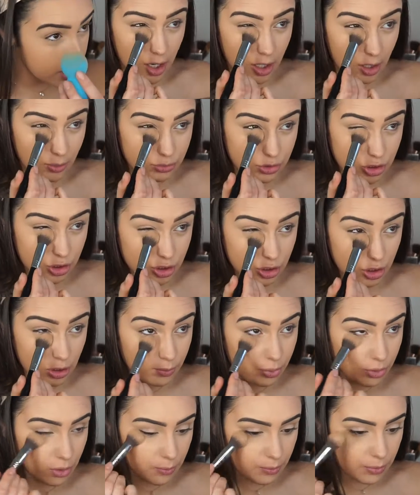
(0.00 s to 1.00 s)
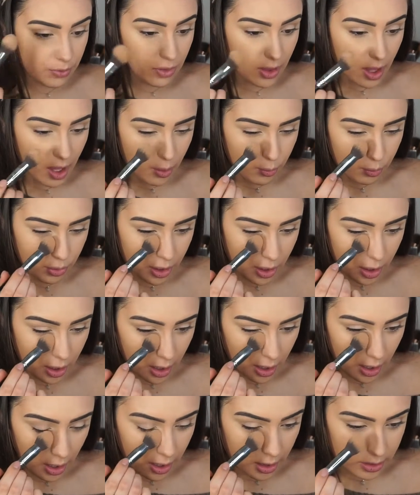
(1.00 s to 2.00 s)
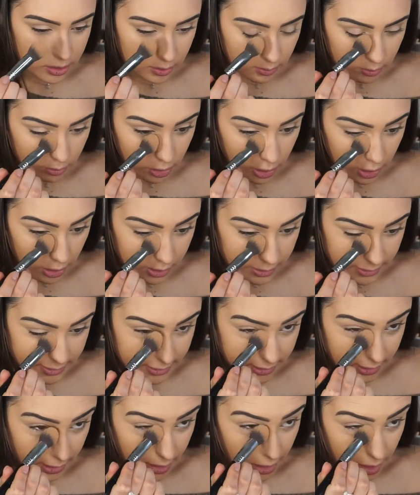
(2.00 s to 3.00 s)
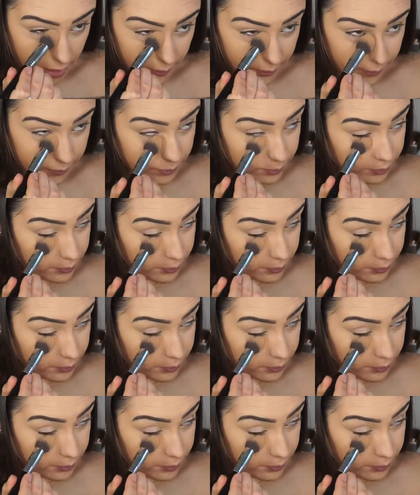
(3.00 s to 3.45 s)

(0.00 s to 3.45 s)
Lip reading: And I'm just going to pop that where I had my concealer.